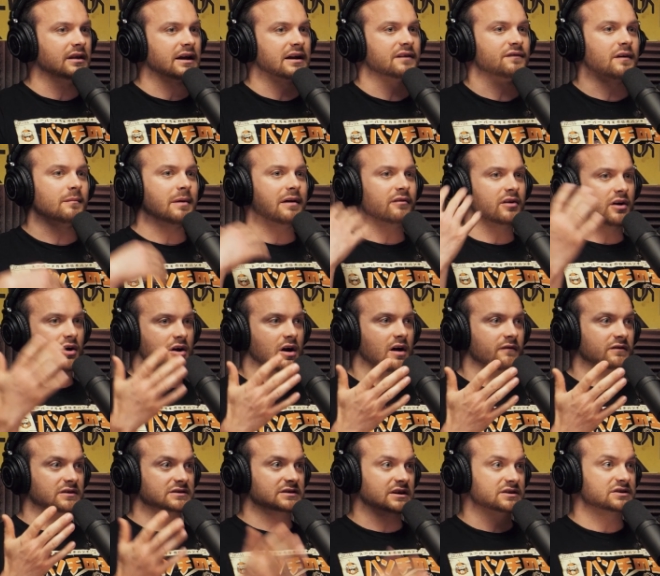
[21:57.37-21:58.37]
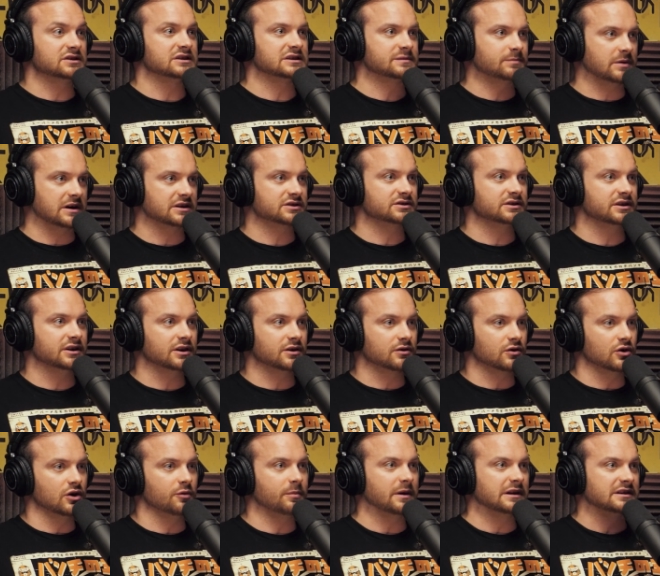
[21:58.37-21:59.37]
Like, if I'm having a conversation, especially in a
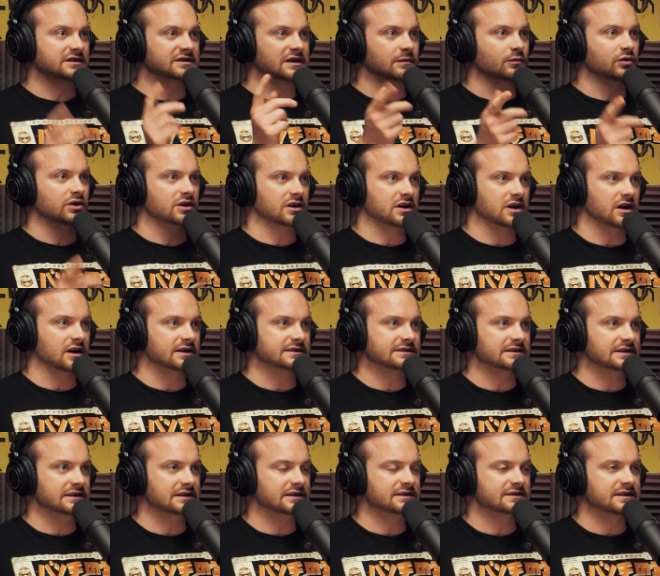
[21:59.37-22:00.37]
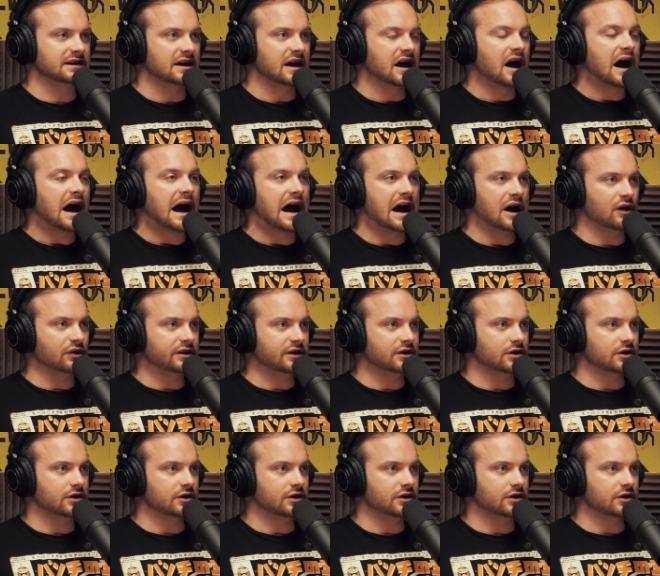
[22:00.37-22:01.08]
group, and someone cusses, I only